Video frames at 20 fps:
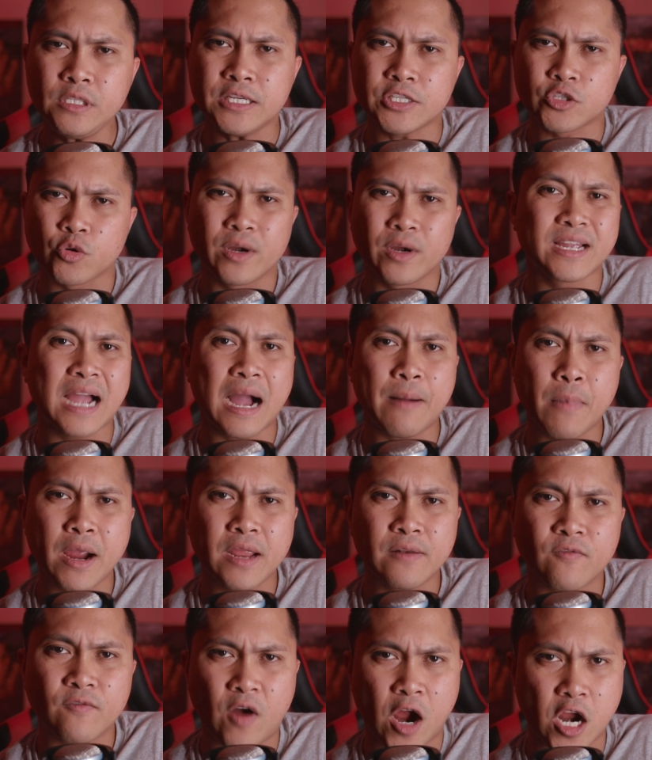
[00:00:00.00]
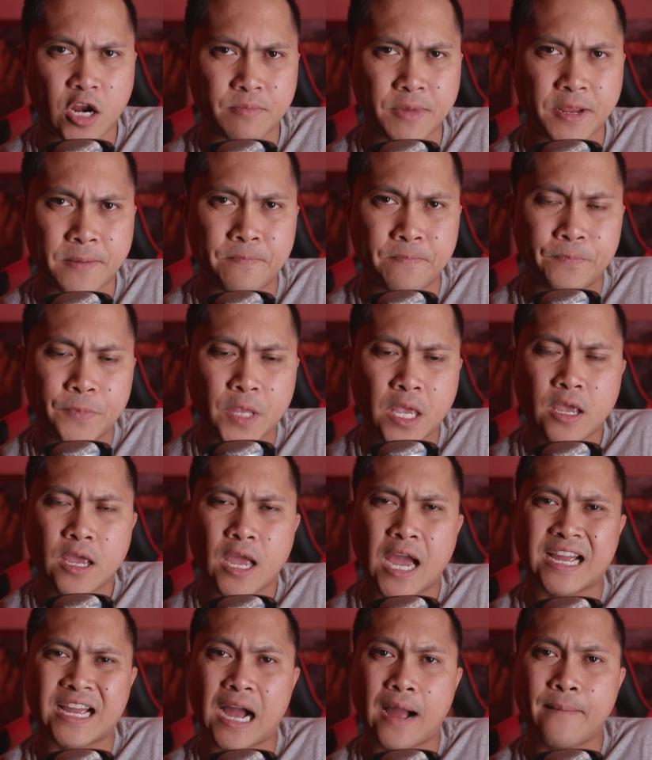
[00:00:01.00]
So I got my environment,
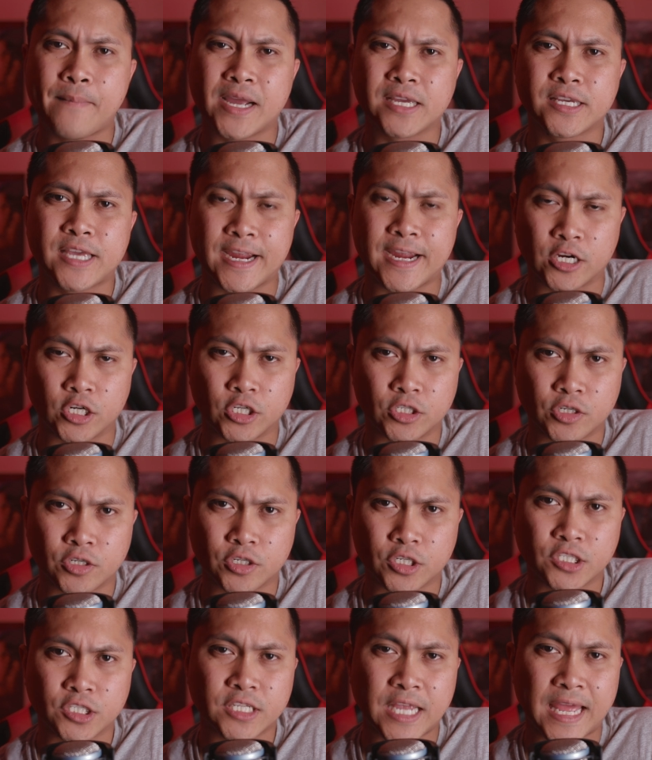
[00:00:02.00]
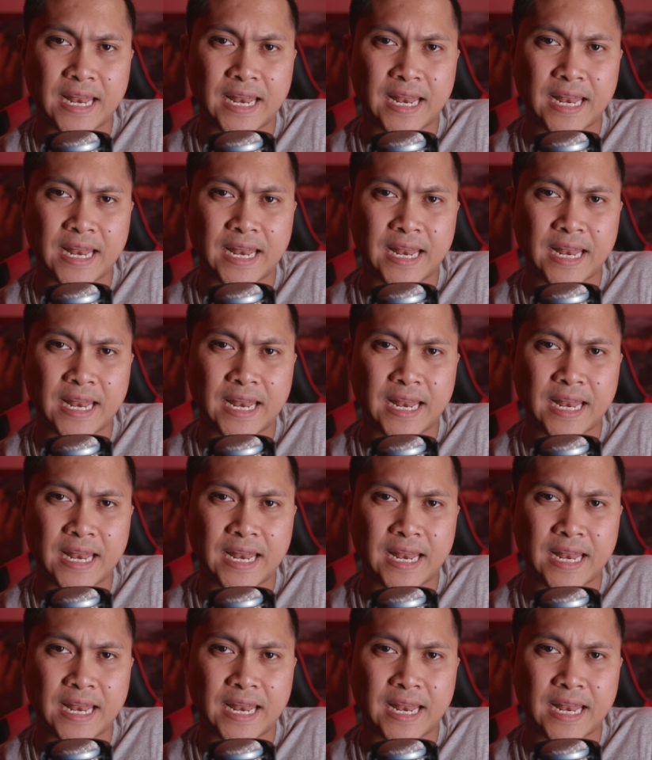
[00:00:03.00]
I got my characters,